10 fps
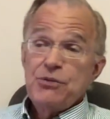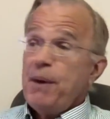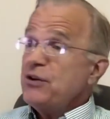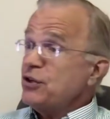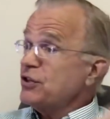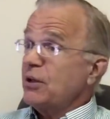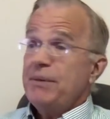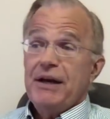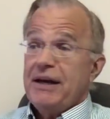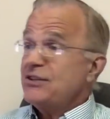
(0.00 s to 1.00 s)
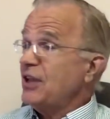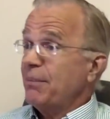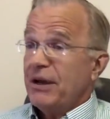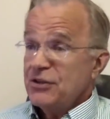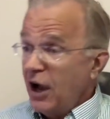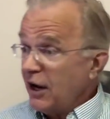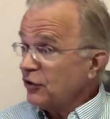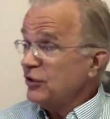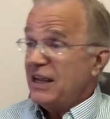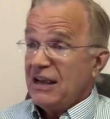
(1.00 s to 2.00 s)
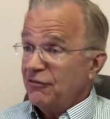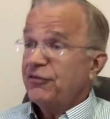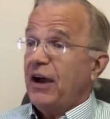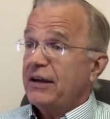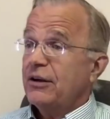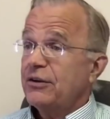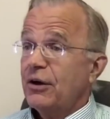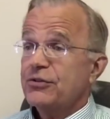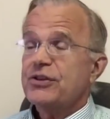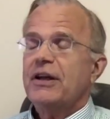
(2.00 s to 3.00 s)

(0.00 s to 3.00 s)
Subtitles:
as patients come in and they say, my doctor can't find a dose.